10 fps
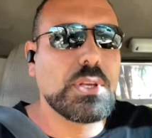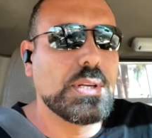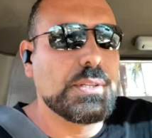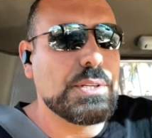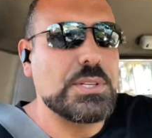
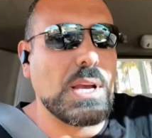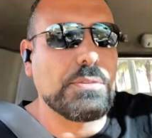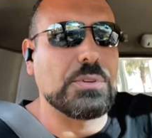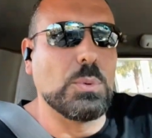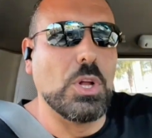just
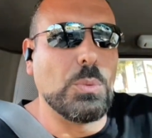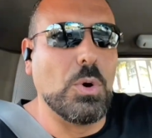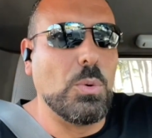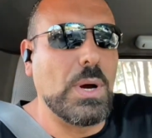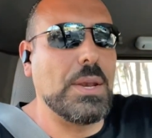after World
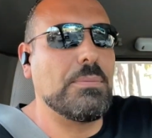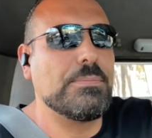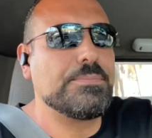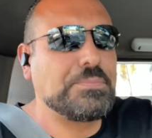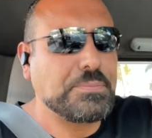War One.
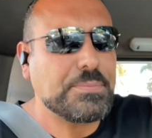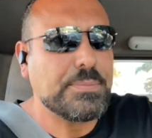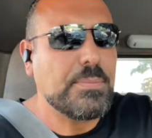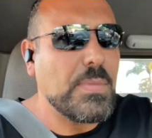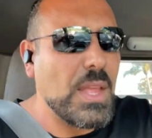
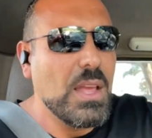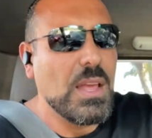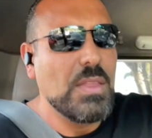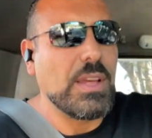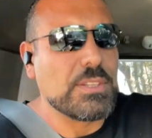
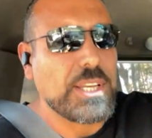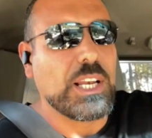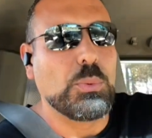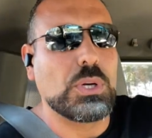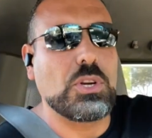They'll tell
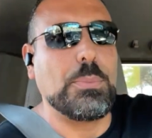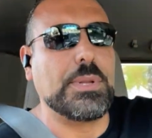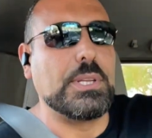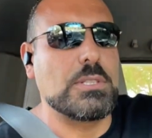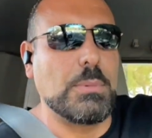you what
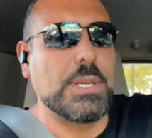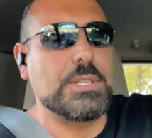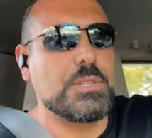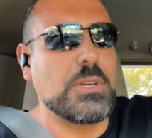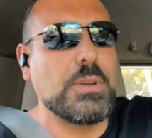communism leads to.